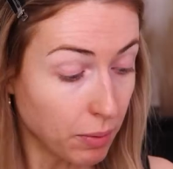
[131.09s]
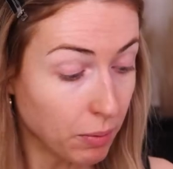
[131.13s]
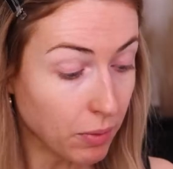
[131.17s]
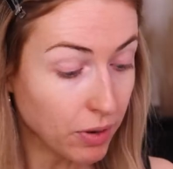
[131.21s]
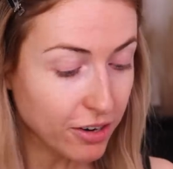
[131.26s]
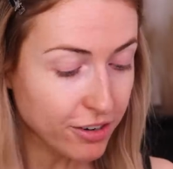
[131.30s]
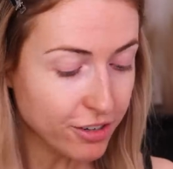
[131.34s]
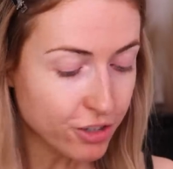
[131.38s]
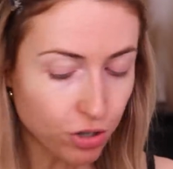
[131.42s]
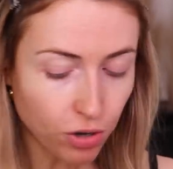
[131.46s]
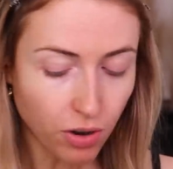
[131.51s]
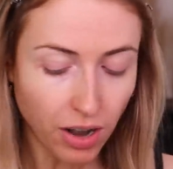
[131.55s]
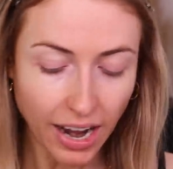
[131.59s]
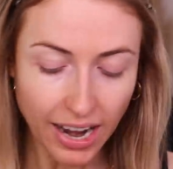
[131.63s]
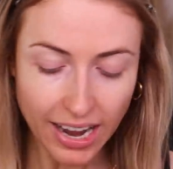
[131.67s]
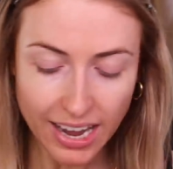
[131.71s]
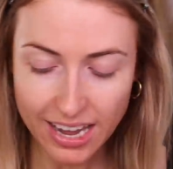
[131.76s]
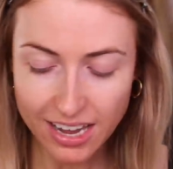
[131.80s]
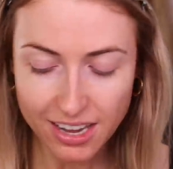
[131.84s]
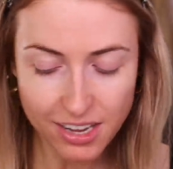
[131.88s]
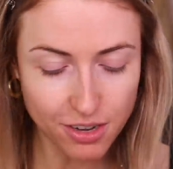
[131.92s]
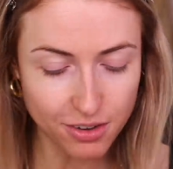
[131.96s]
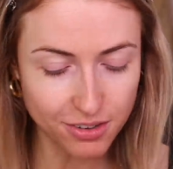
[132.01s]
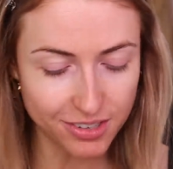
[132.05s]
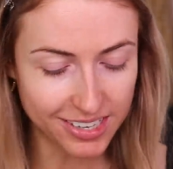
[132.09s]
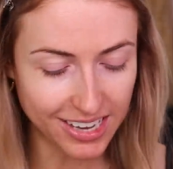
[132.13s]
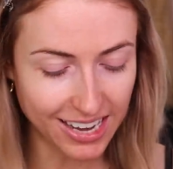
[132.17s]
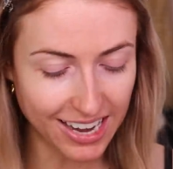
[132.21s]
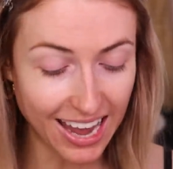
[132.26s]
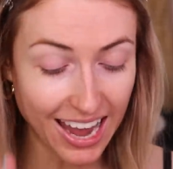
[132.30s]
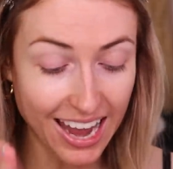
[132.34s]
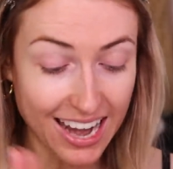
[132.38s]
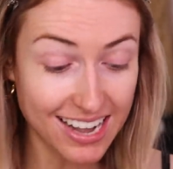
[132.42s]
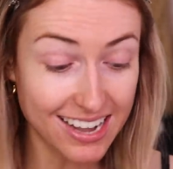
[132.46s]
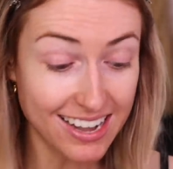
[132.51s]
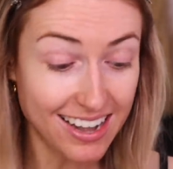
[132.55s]
And we're gonna try it
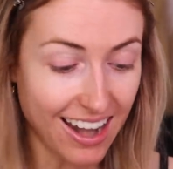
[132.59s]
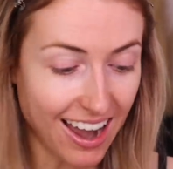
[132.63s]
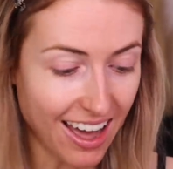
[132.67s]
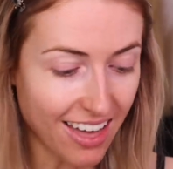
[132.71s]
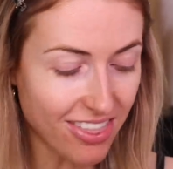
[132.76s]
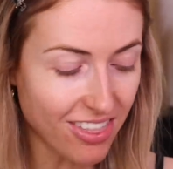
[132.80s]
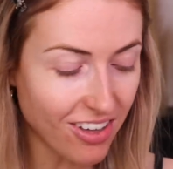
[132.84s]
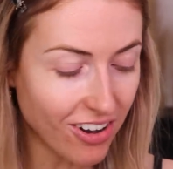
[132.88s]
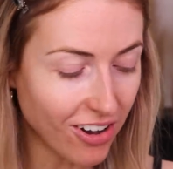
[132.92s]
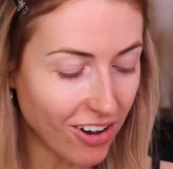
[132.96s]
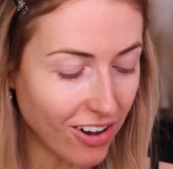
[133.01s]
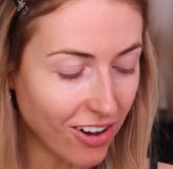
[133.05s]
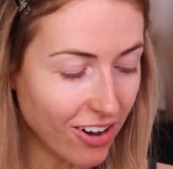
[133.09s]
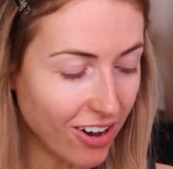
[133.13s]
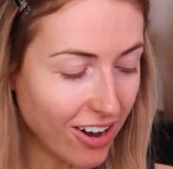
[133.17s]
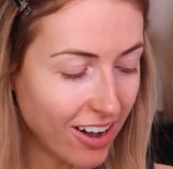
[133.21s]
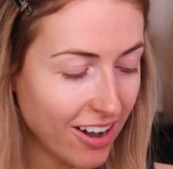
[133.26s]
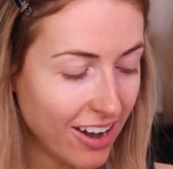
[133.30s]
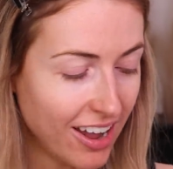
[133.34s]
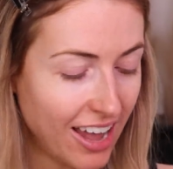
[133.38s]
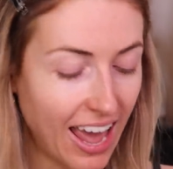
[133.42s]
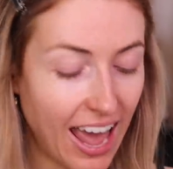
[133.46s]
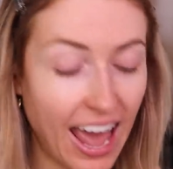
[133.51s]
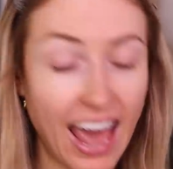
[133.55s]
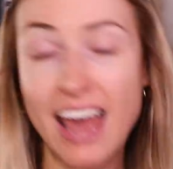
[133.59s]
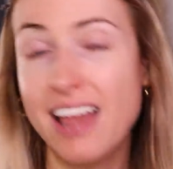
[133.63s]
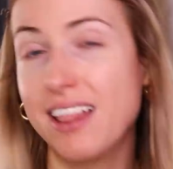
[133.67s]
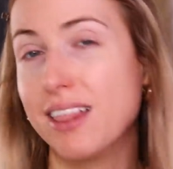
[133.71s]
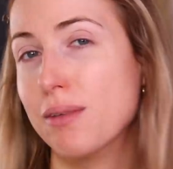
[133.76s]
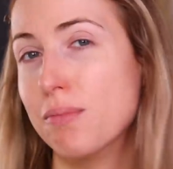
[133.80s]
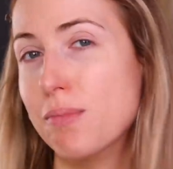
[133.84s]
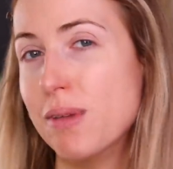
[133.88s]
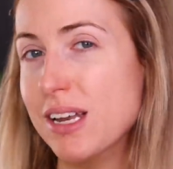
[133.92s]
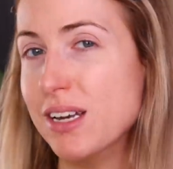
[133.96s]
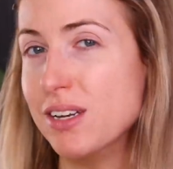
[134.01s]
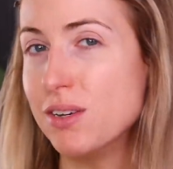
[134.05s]
using another
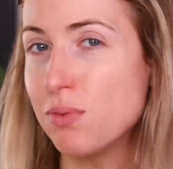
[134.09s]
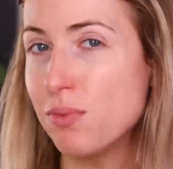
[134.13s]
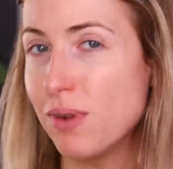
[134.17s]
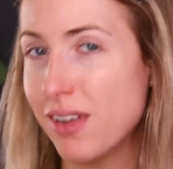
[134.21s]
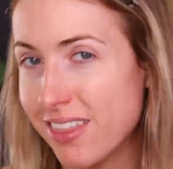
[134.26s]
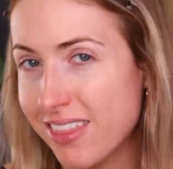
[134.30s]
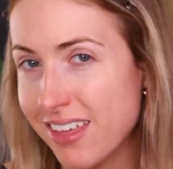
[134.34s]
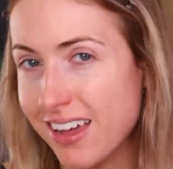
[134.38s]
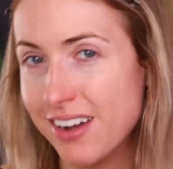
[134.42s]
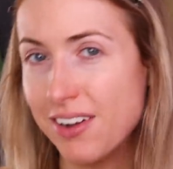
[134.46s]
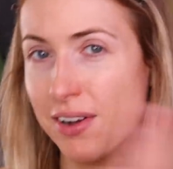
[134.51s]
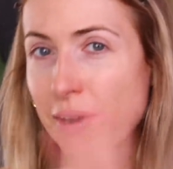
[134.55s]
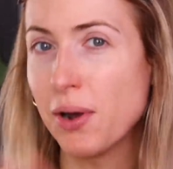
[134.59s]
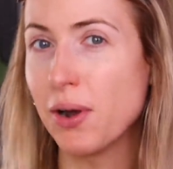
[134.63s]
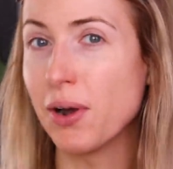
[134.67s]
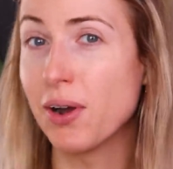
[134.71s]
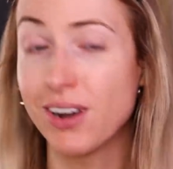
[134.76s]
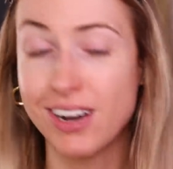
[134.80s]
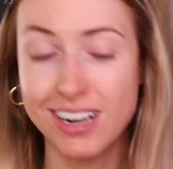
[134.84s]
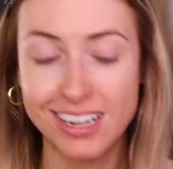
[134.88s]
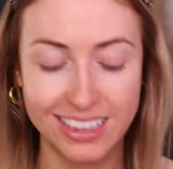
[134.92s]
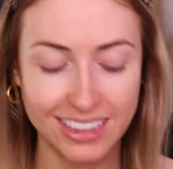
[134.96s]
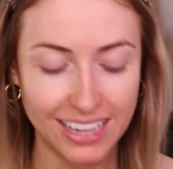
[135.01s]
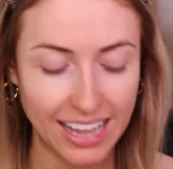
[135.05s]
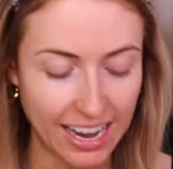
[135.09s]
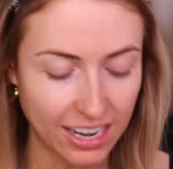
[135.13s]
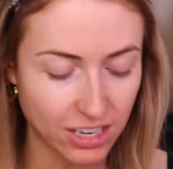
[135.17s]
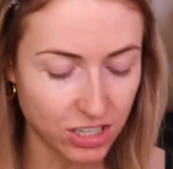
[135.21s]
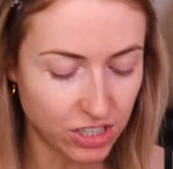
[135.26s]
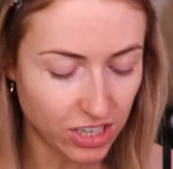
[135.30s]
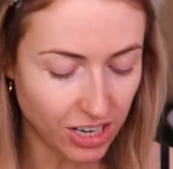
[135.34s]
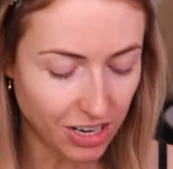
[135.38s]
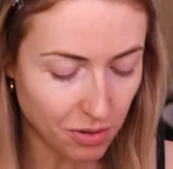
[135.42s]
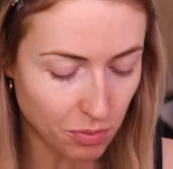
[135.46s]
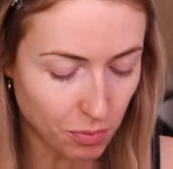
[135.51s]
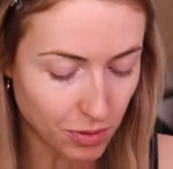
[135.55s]
element within her
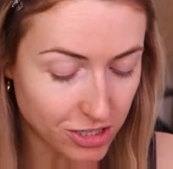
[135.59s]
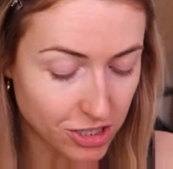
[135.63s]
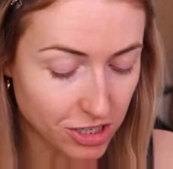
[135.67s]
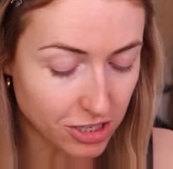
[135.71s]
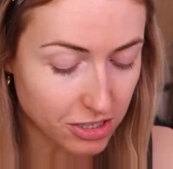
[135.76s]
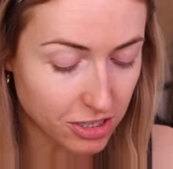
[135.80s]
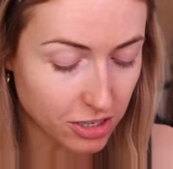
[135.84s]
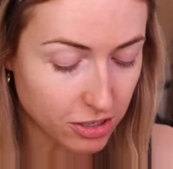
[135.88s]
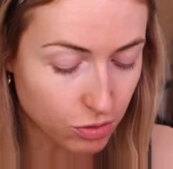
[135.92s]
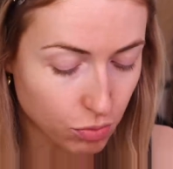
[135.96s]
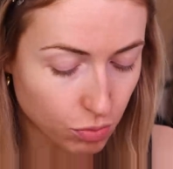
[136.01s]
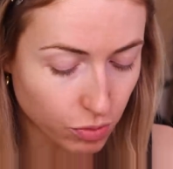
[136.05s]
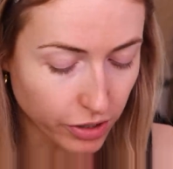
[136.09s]
collection, which is this